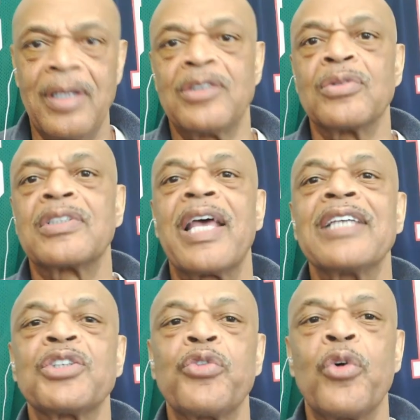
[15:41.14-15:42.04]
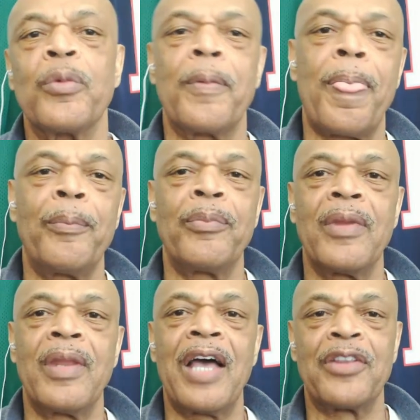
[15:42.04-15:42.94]
to stay as a group
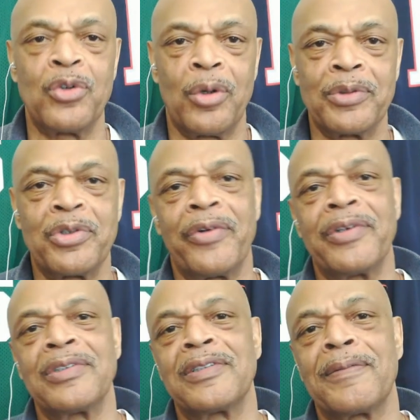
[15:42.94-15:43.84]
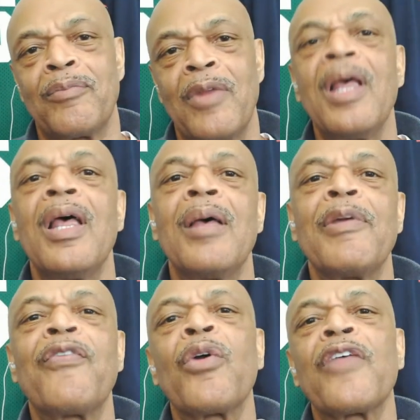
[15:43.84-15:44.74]
at the dormitories.
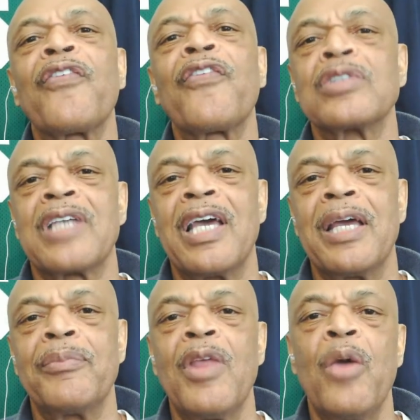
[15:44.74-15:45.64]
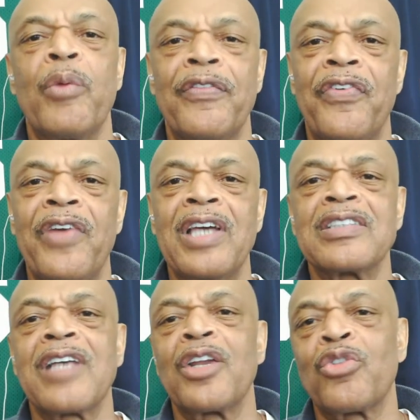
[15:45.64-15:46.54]
Before the first game, when fans
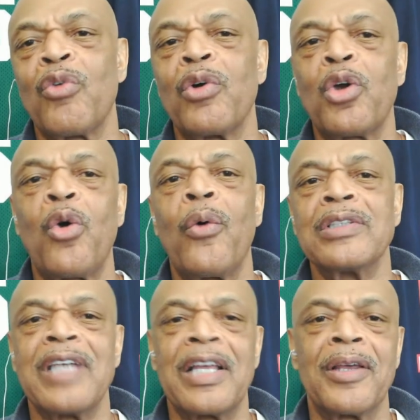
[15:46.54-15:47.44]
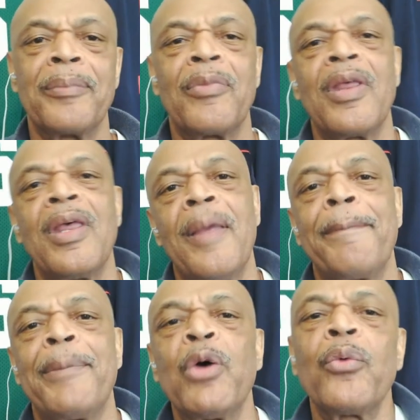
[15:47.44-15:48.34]
started throwing coins at them,
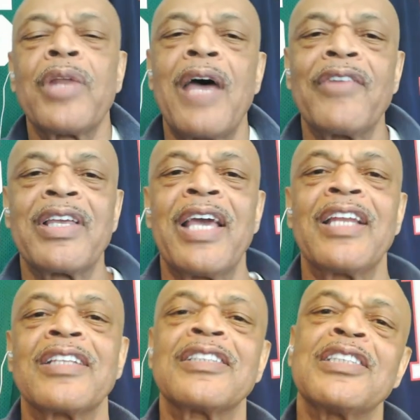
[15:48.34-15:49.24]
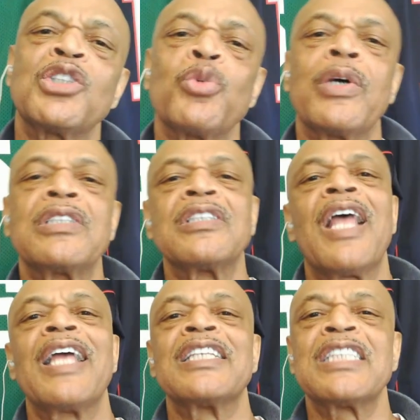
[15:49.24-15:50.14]
Bill navigated the
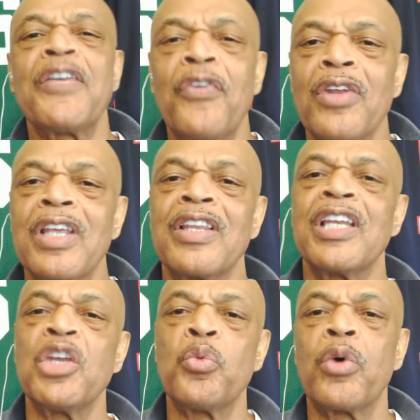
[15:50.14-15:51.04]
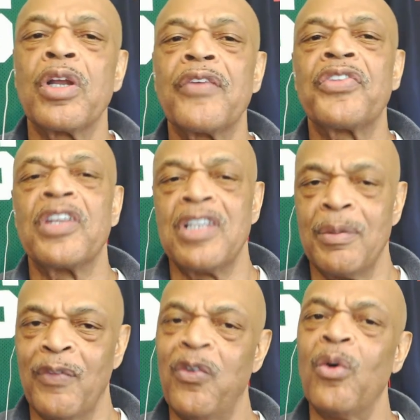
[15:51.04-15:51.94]
situation differently than he would have the year
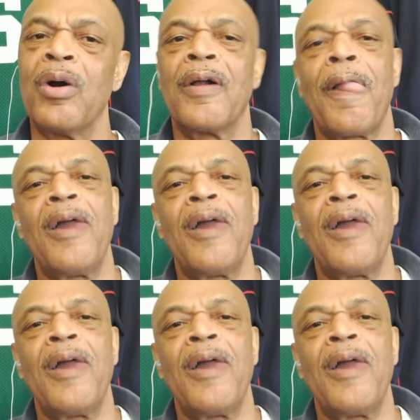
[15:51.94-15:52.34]
before.